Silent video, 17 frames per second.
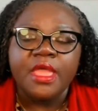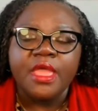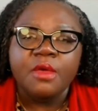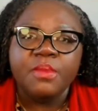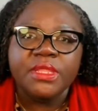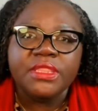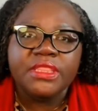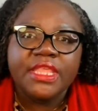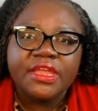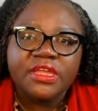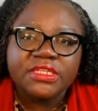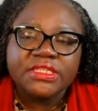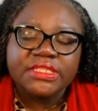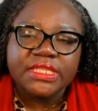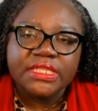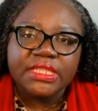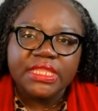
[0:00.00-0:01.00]
But
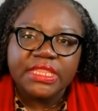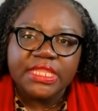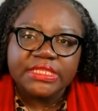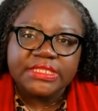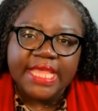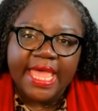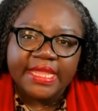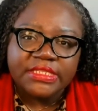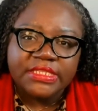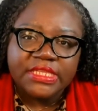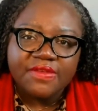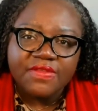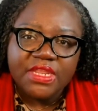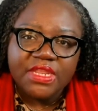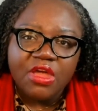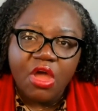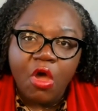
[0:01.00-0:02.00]
there's this
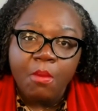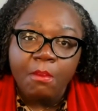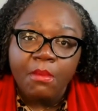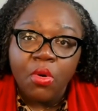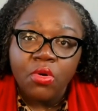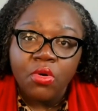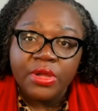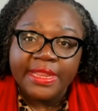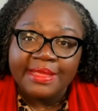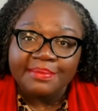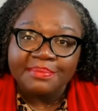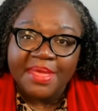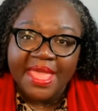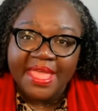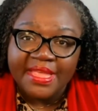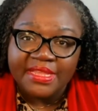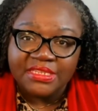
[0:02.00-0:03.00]
activity called morning
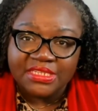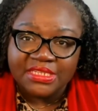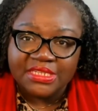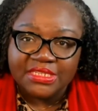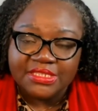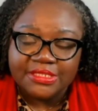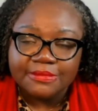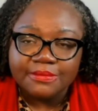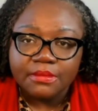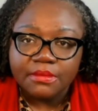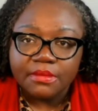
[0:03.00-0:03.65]
pages